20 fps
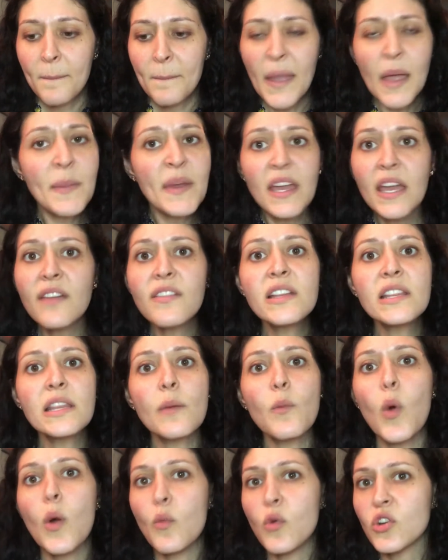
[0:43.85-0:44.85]
maybe giving
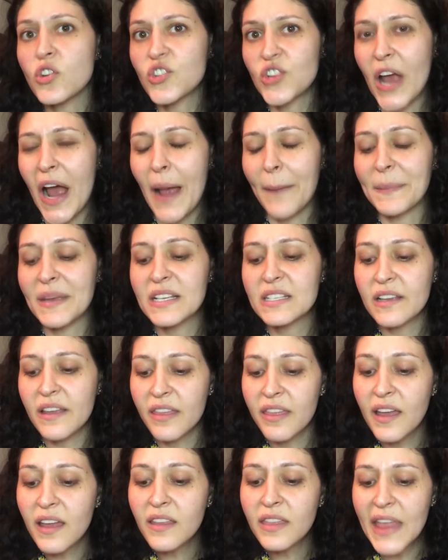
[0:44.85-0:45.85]
them one more shot, because I
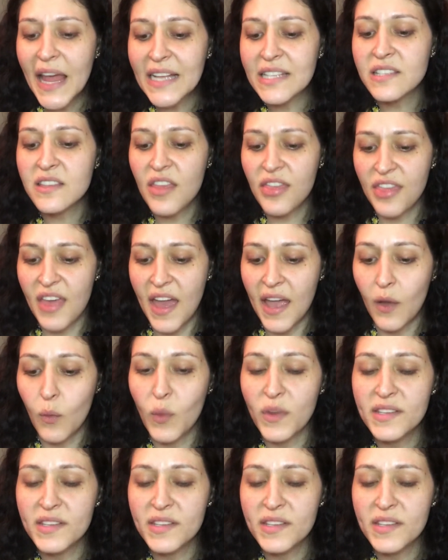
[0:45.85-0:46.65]
think that's the thing.